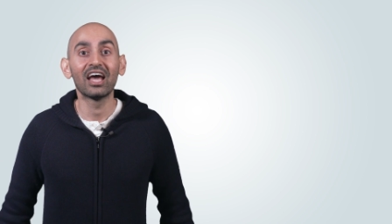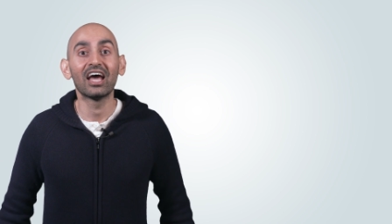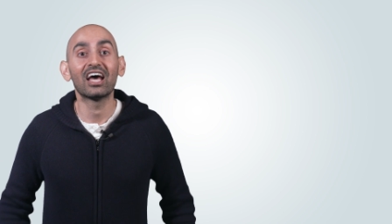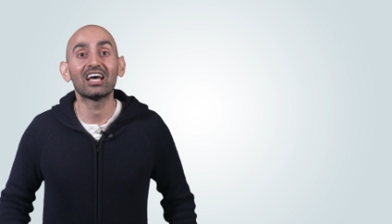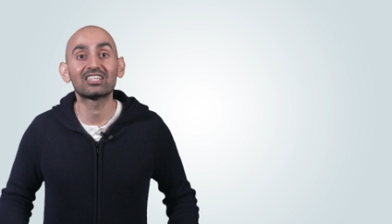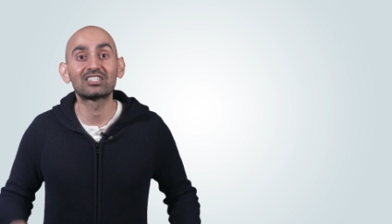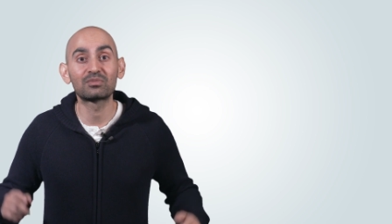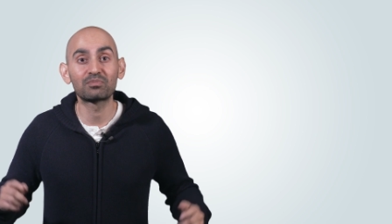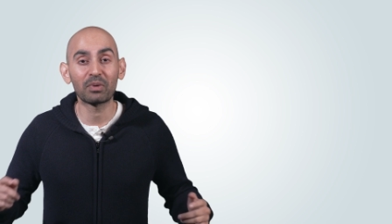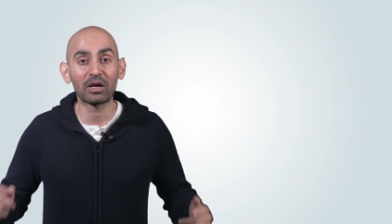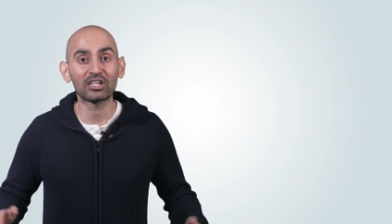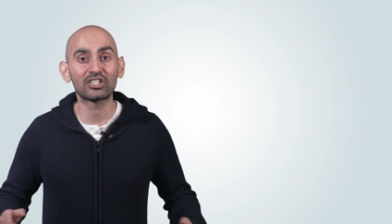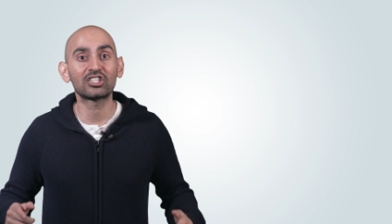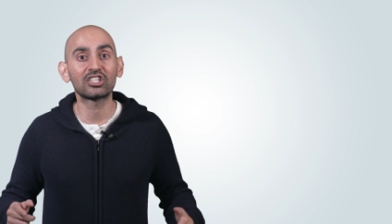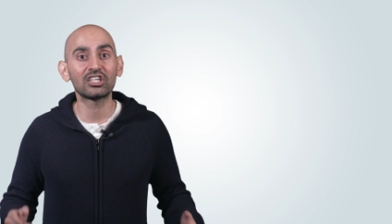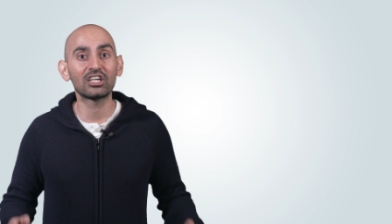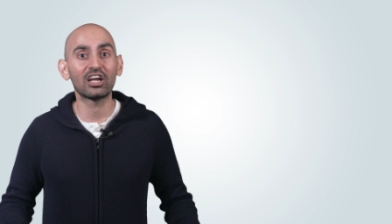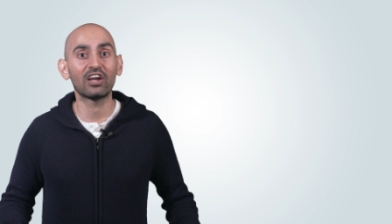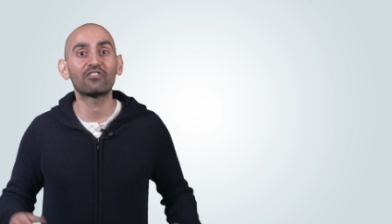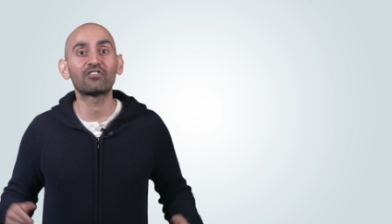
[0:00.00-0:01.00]

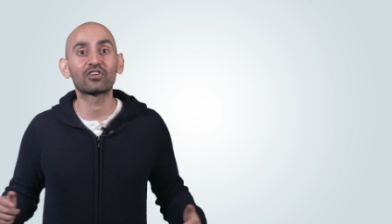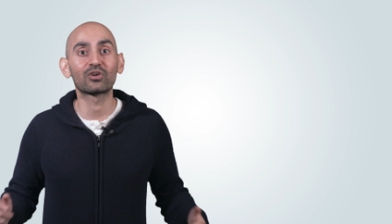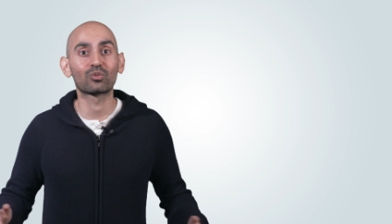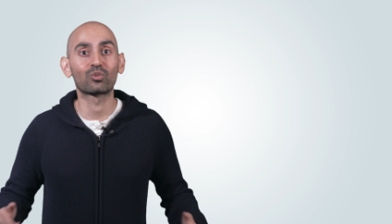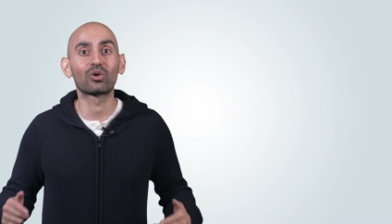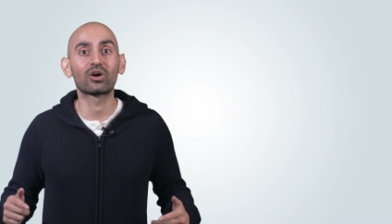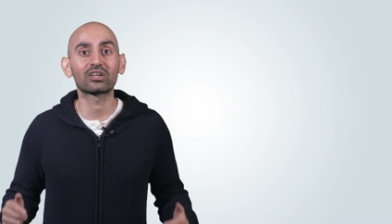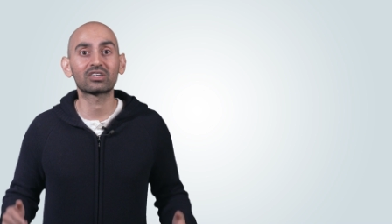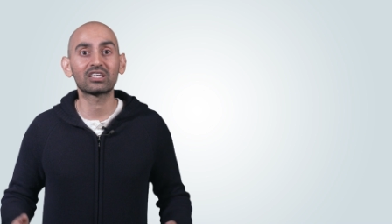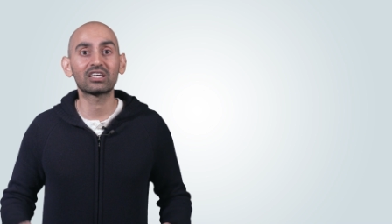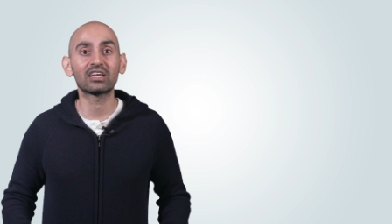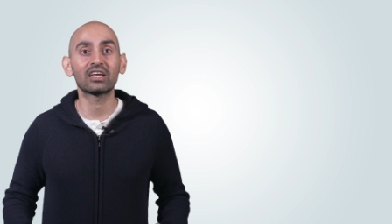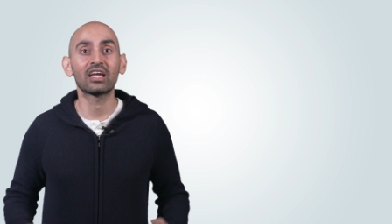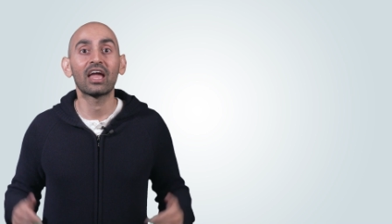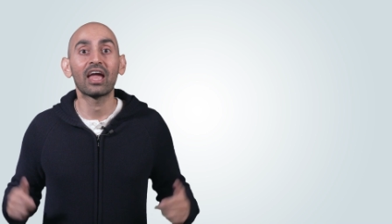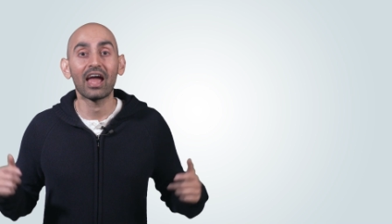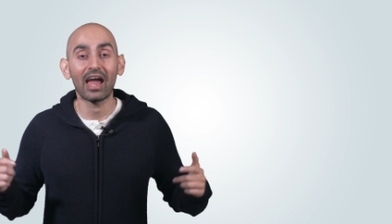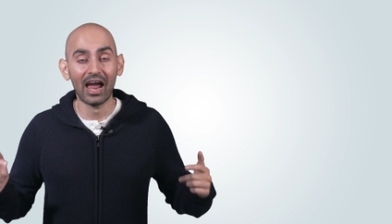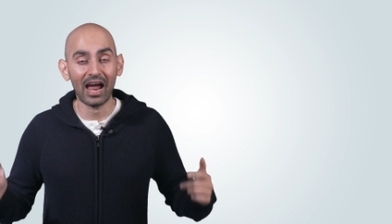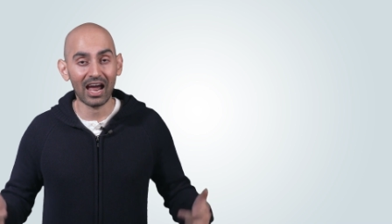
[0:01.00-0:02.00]
especially if you're working
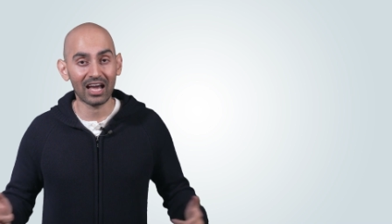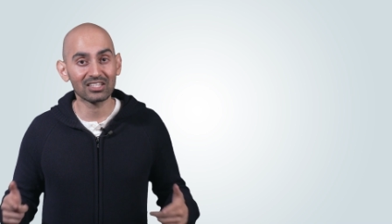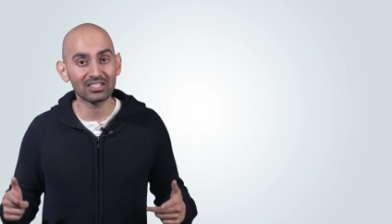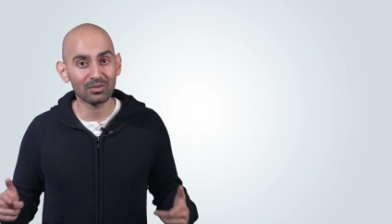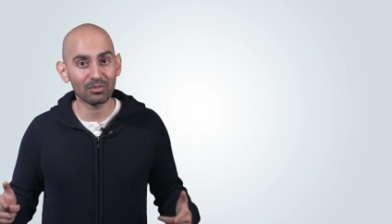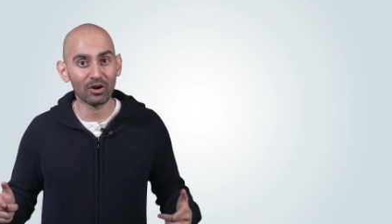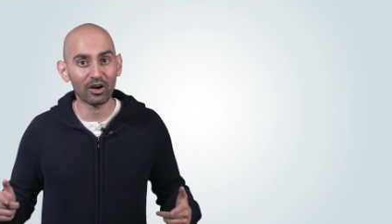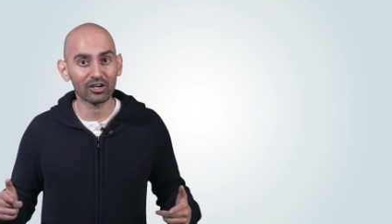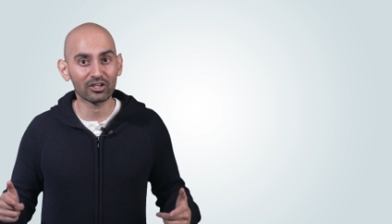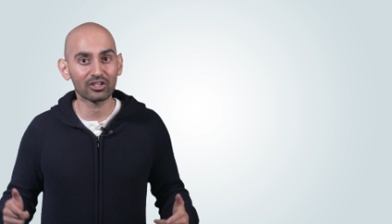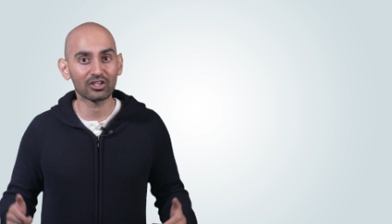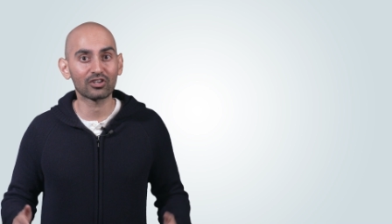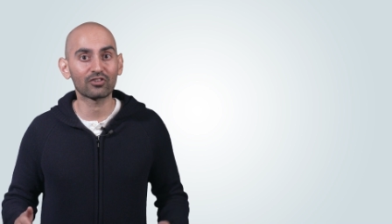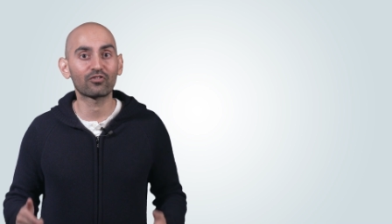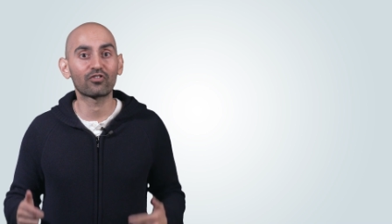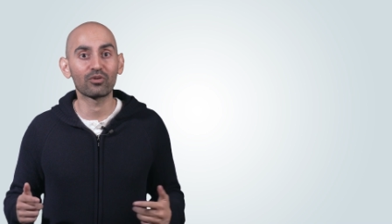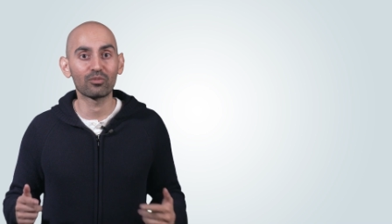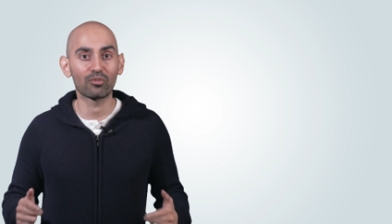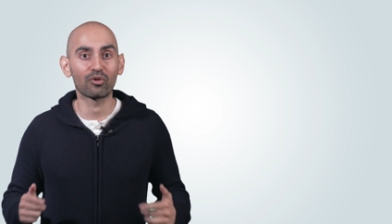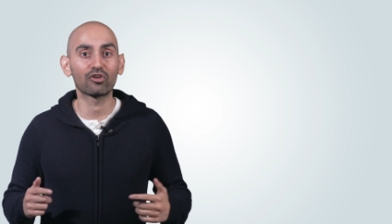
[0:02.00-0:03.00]
as a marketer
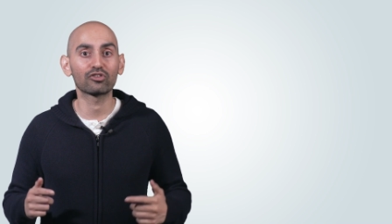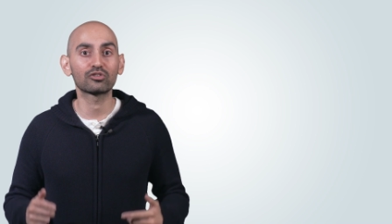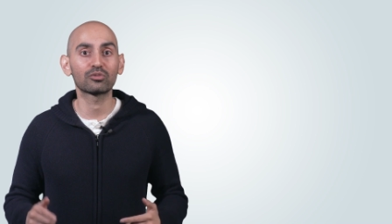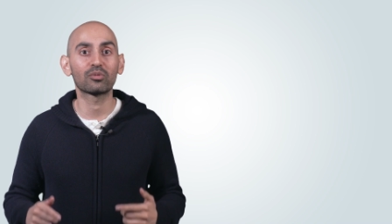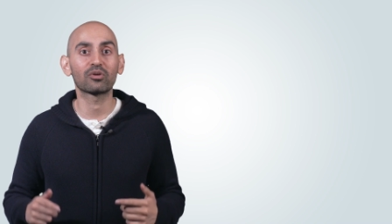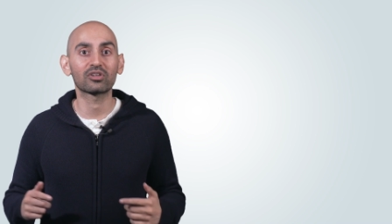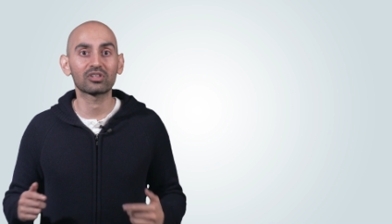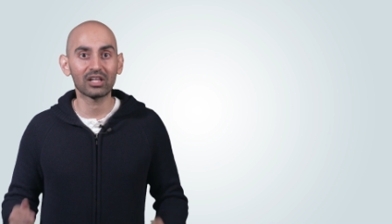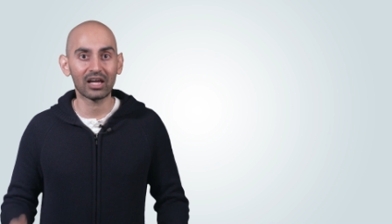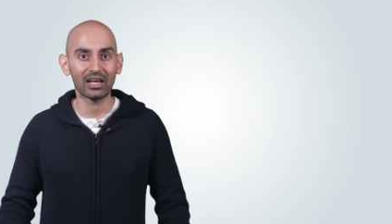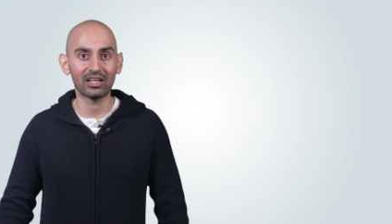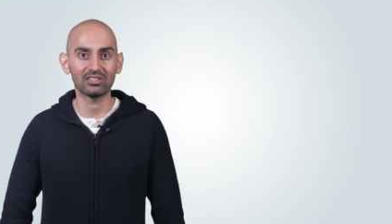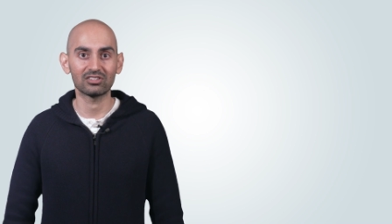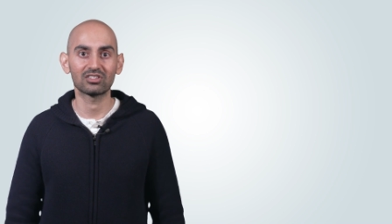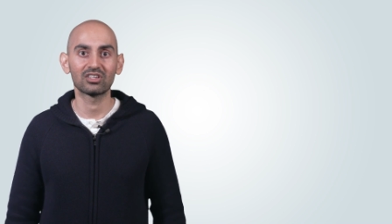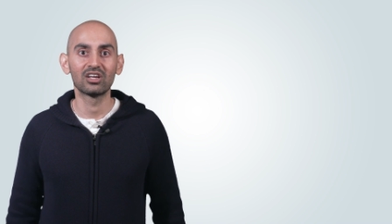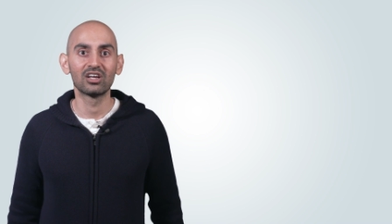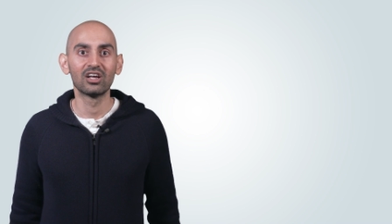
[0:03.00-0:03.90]
for multiple clients.